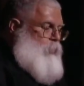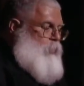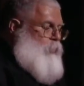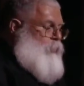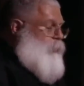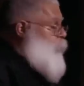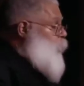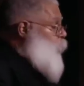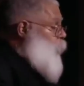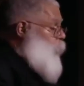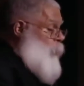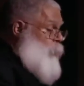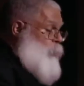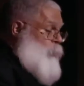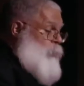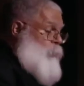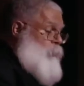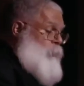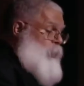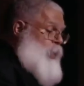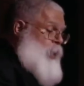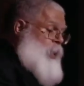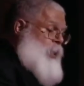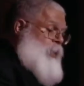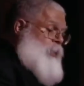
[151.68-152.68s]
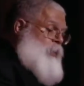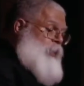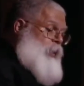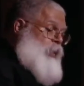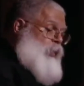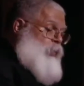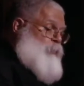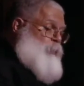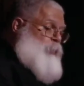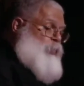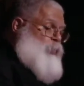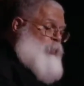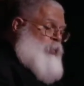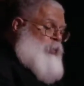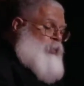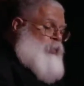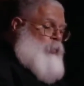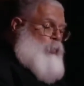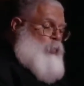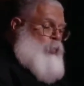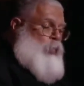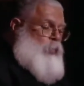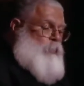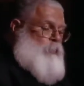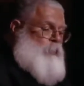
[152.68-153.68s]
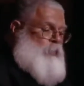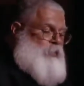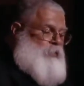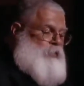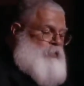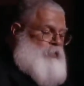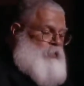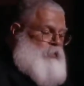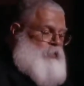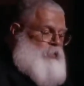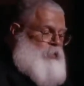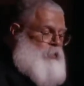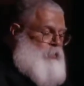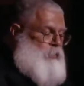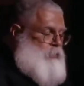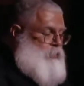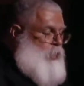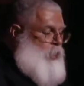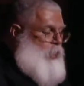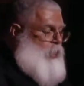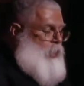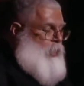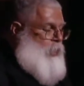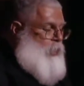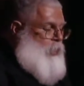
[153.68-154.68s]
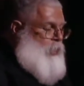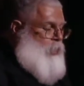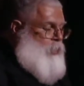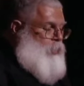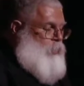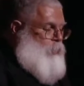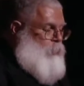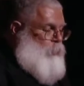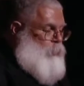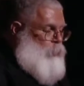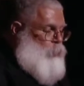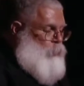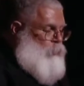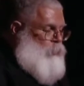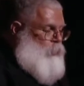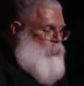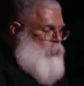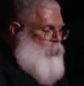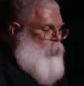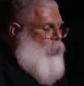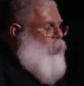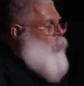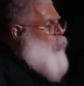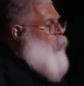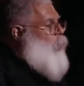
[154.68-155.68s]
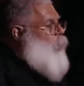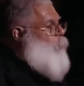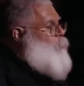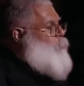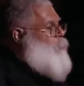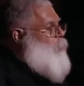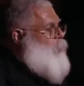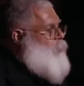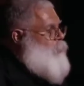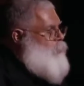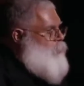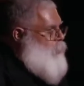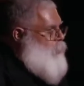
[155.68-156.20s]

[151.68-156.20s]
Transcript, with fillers: The older man knelt between the workman's knees, head moving up and